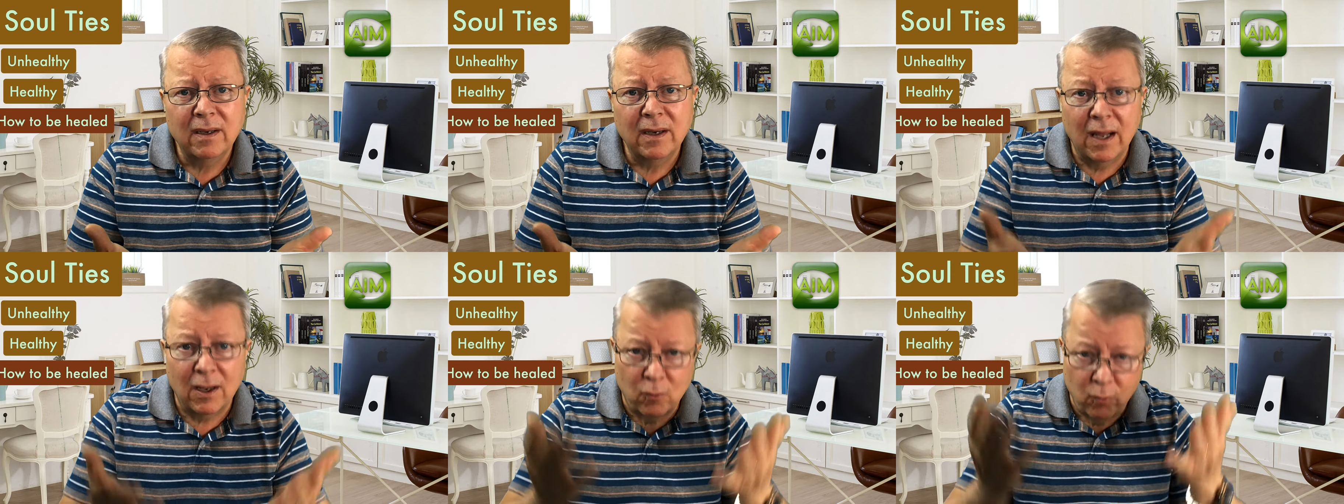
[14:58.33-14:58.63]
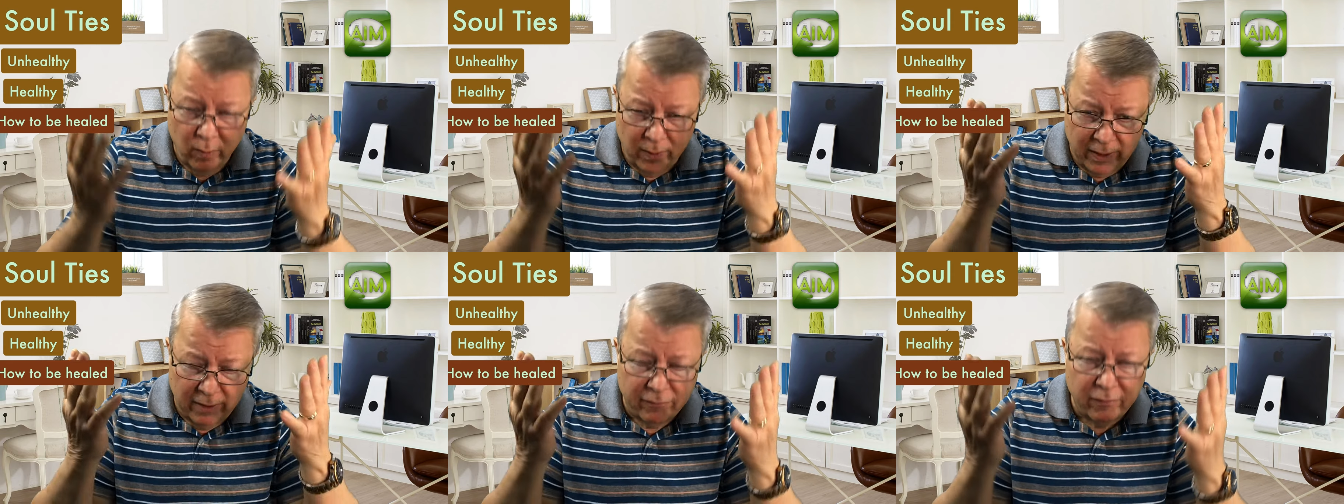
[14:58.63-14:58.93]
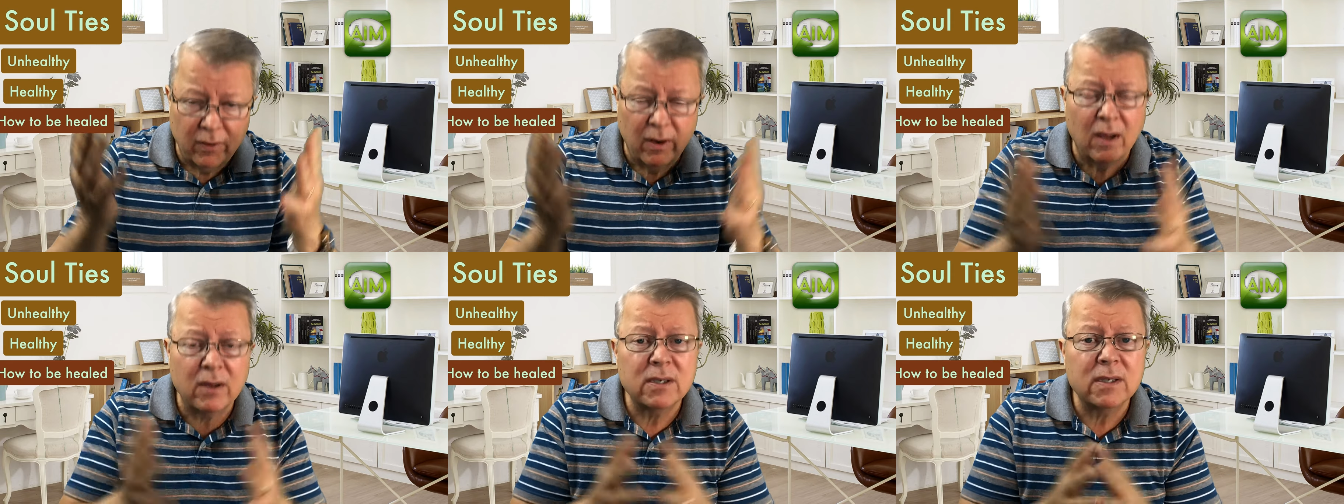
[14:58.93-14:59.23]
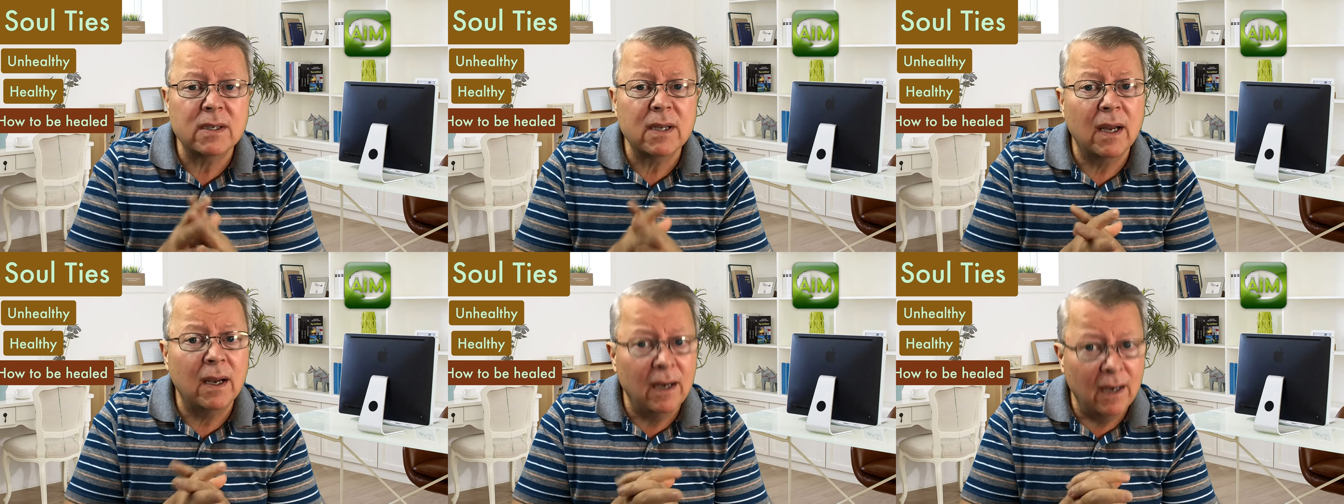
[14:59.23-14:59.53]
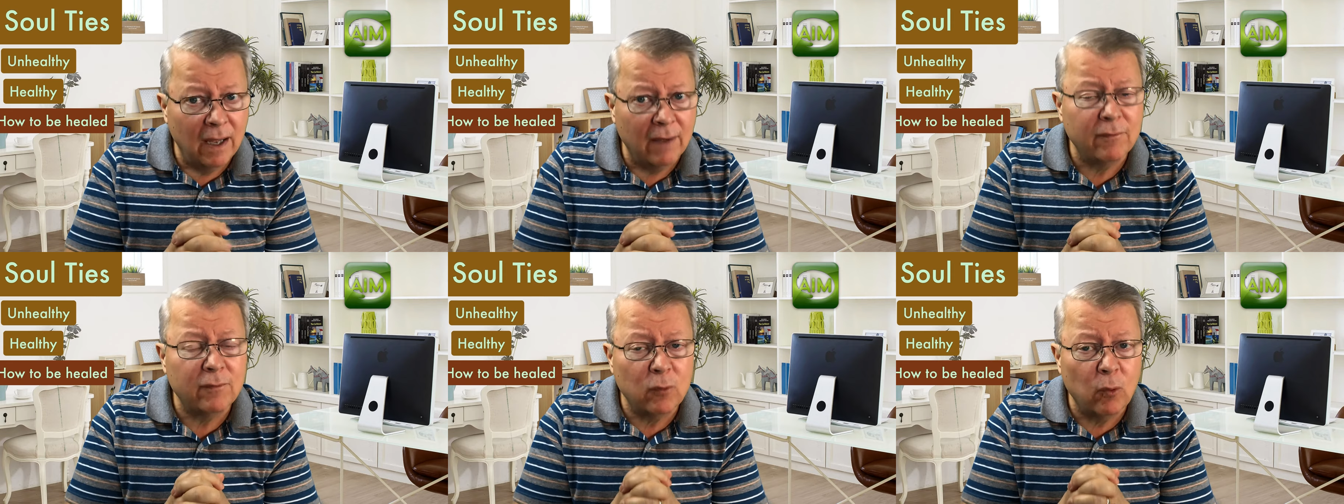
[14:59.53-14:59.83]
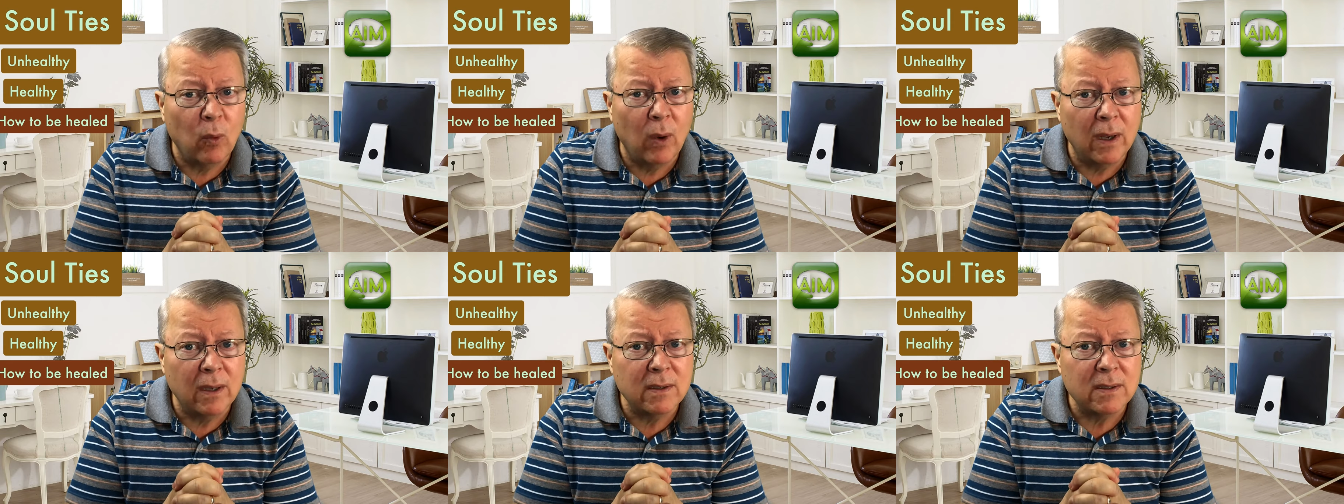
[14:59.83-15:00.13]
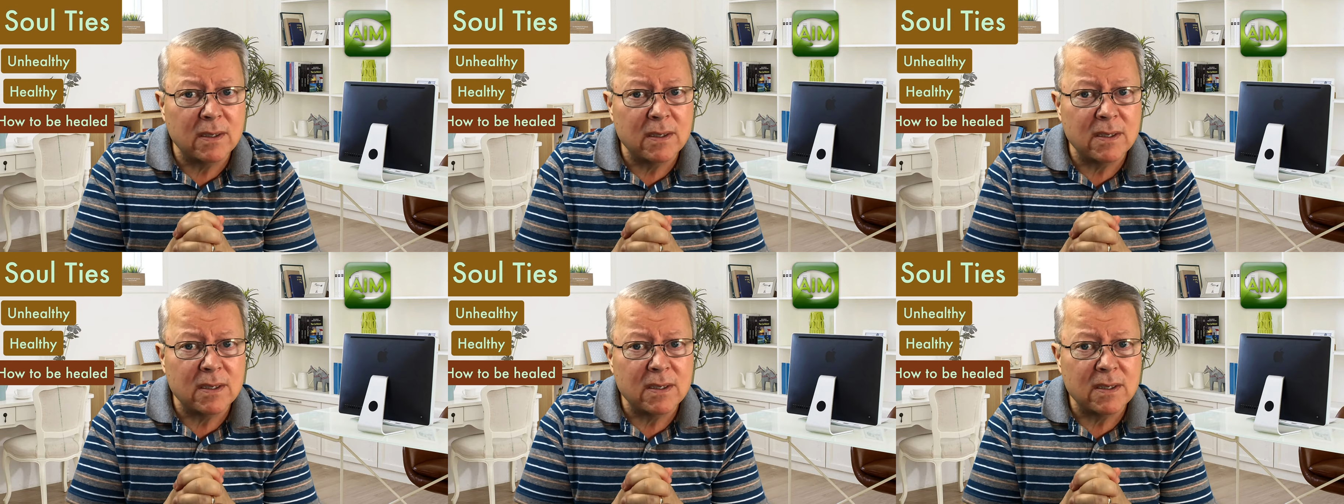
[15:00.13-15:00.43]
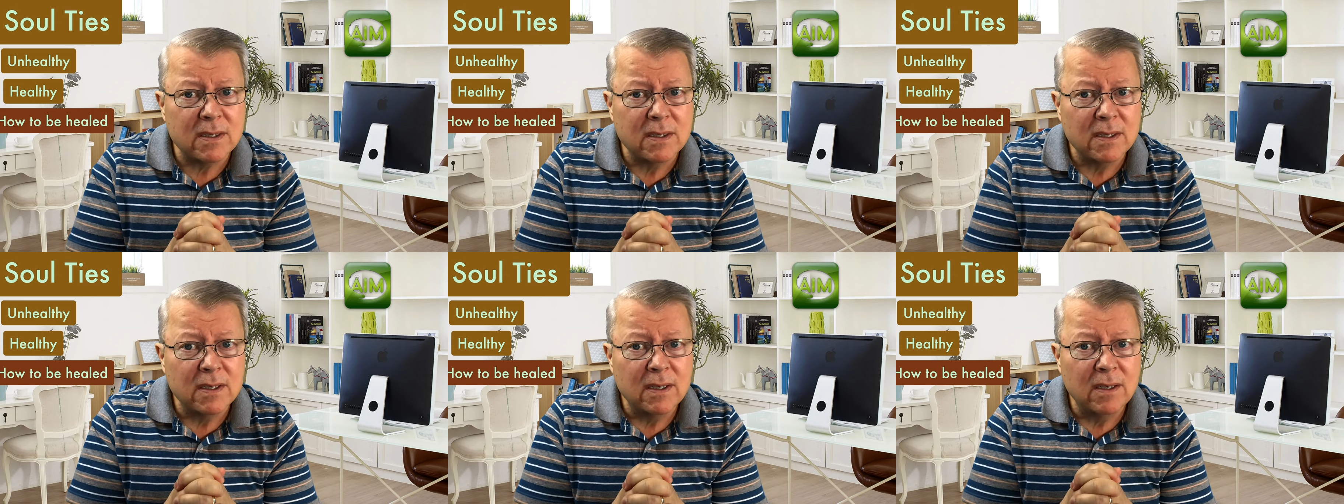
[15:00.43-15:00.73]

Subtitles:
Like we have lost loved ones,